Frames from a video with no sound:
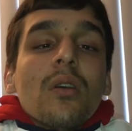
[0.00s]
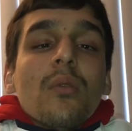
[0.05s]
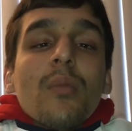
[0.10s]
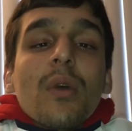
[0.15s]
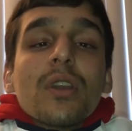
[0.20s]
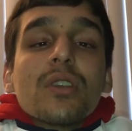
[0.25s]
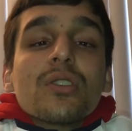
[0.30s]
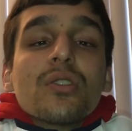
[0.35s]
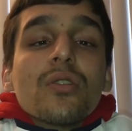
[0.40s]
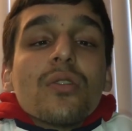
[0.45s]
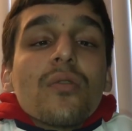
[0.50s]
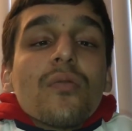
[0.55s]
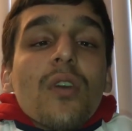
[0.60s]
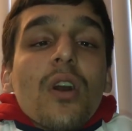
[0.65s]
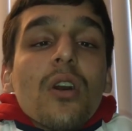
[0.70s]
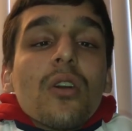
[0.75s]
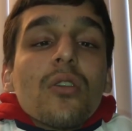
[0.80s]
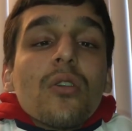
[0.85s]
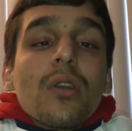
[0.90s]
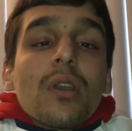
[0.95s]
Make sure you're
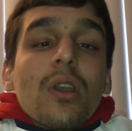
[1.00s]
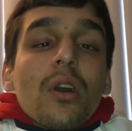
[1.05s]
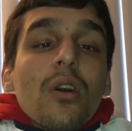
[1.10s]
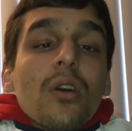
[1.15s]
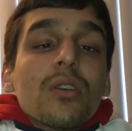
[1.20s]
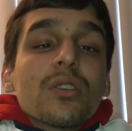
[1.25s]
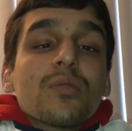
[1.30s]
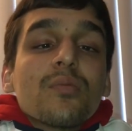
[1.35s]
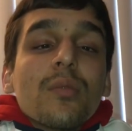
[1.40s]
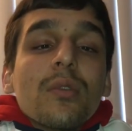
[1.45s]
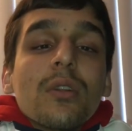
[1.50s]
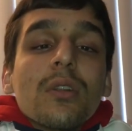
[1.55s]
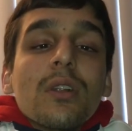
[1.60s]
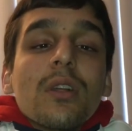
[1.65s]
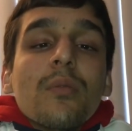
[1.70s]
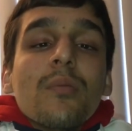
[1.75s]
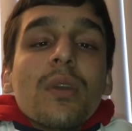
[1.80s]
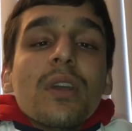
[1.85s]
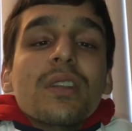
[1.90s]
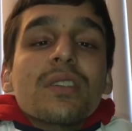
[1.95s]
following all speed
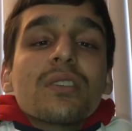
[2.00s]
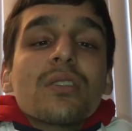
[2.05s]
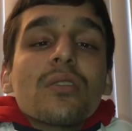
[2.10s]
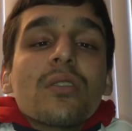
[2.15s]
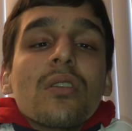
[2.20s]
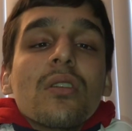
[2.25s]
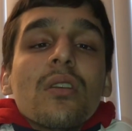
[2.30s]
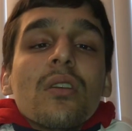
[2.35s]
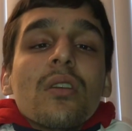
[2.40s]
limits.